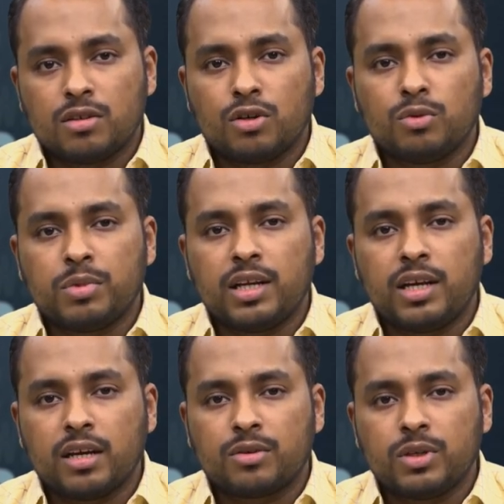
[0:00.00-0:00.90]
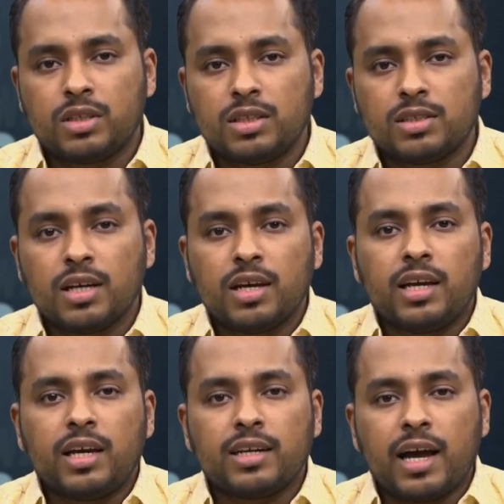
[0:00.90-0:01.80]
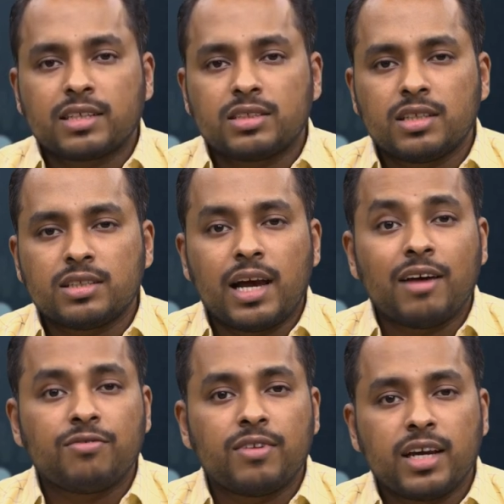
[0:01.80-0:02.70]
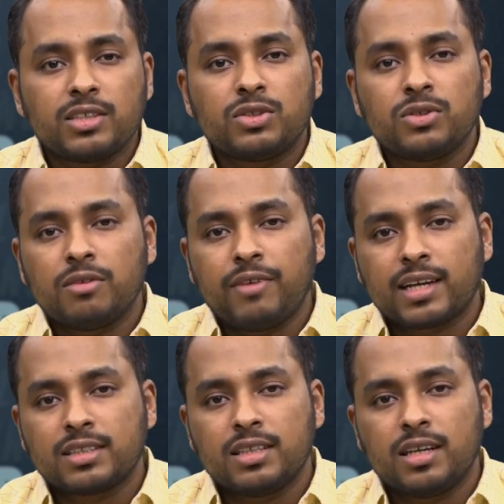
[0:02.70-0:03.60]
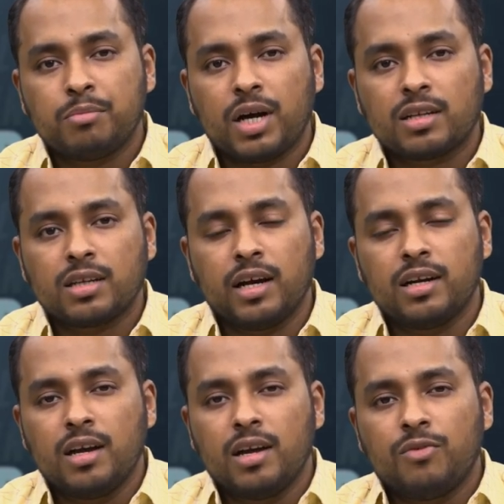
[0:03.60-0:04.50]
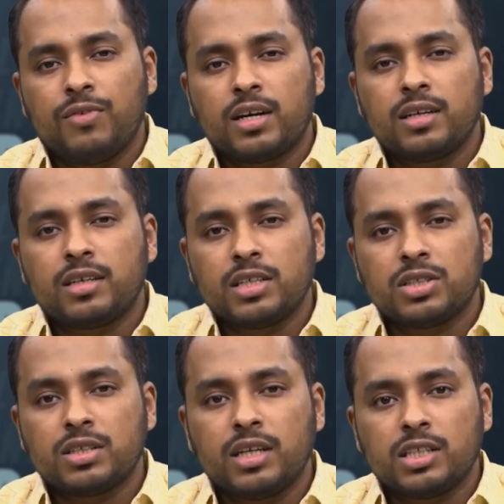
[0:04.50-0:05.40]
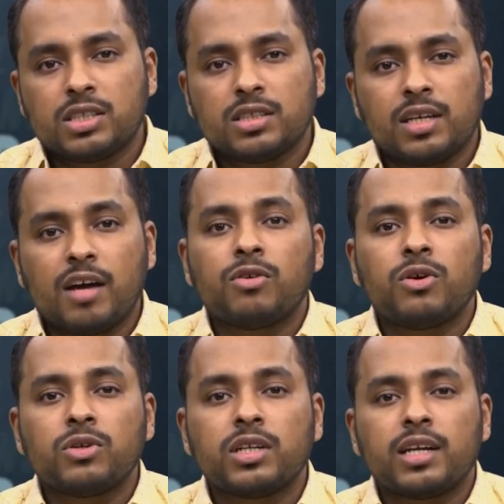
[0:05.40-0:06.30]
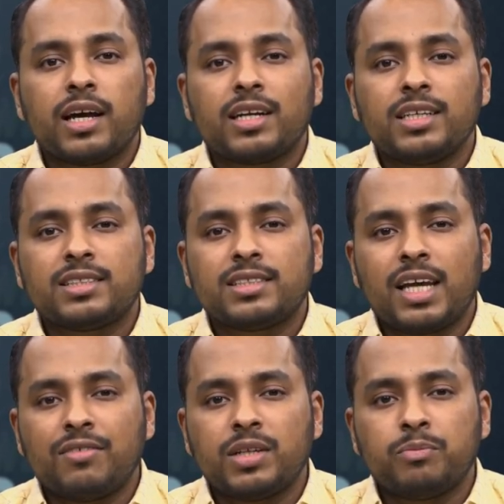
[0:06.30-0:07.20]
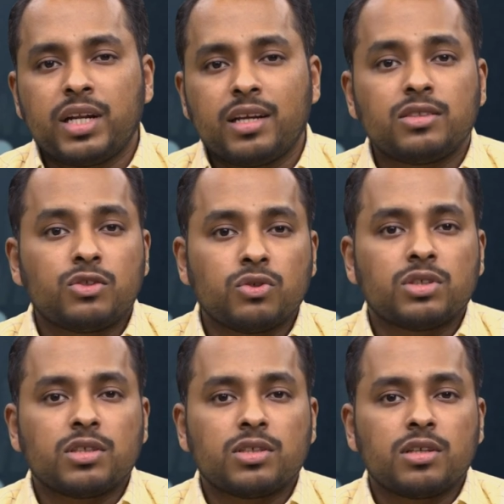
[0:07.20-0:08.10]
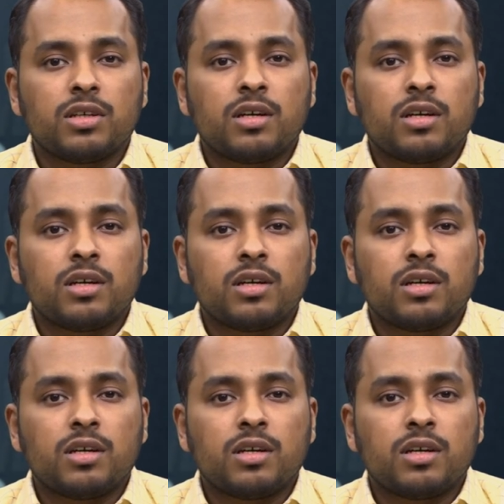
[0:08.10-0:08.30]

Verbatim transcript: Global inequities in access have led to a vaccine apartheid wherein richer nations have hoarded at least 7 billion doses.